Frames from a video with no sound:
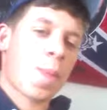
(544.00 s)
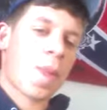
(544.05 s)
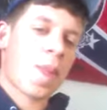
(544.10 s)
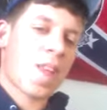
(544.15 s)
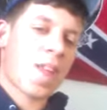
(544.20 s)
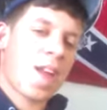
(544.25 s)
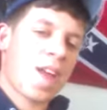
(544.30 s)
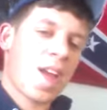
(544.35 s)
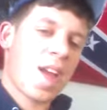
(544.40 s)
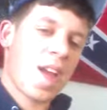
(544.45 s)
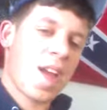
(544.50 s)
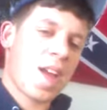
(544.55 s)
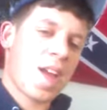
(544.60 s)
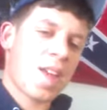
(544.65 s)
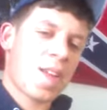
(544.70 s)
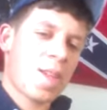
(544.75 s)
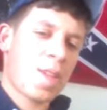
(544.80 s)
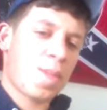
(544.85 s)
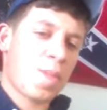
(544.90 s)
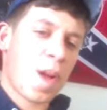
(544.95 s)
it.
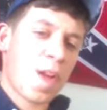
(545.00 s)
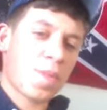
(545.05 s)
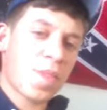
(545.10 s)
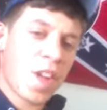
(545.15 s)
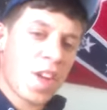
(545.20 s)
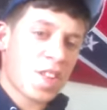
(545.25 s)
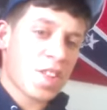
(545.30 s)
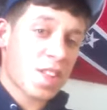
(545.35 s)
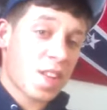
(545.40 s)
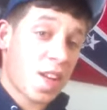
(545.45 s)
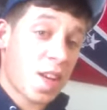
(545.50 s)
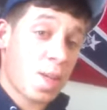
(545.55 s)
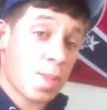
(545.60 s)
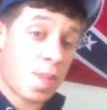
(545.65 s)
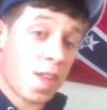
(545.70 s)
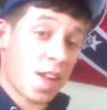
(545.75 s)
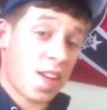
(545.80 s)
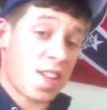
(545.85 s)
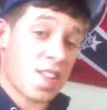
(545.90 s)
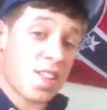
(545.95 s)
And my first
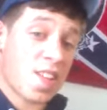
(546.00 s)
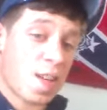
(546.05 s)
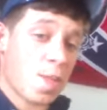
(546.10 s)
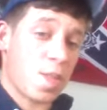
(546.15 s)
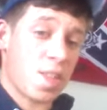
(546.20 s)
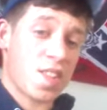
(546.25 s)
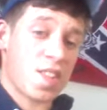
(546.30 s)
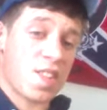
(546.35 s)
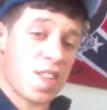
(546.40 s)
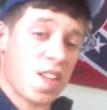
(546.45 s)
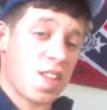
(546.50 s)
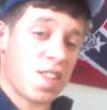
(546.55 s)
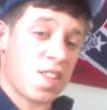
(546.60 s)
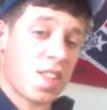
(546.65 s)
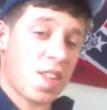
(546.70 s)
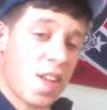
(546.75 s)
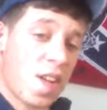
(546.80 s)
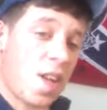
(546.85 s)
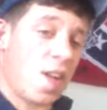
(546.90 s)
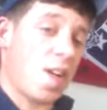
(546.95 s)
dip, like I said, was
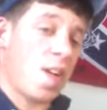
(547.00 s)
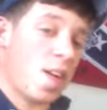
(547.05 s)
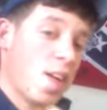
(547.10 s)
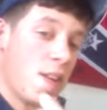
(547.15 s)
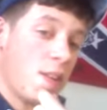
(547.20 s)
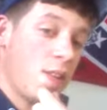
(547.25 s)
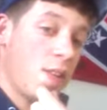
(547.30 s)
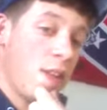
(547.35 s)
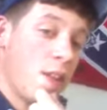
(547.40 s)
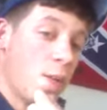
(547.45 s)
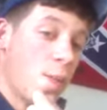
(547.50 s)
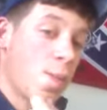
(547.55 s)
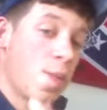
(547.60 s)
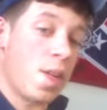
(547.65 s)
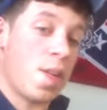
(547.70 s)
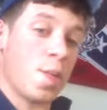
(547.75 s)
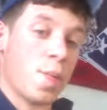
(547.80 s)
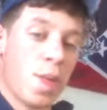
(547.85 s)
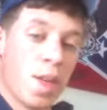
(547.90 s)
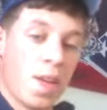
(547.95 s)
just a little
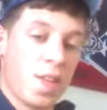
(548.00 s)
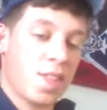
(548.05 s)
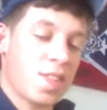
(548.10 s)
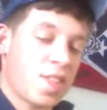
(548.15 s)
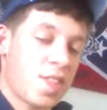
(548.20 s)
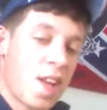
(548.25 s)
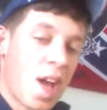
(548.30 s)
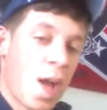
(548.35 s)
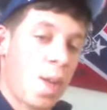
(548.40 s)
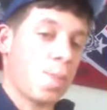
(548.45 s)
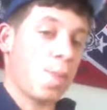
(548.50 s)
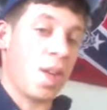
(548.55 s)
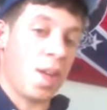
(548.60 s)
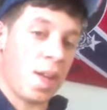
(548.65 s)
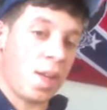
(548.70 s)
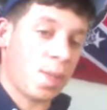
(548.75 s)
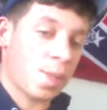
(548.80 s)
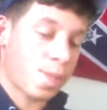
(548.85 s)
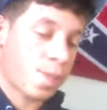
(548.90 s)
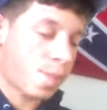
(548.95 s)
bitty pinch, not
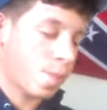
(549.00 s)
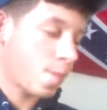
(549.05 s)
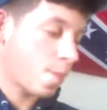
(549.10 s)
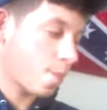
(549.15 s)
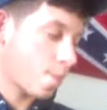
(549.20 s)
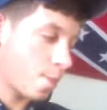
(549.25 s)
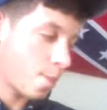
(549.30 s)
big.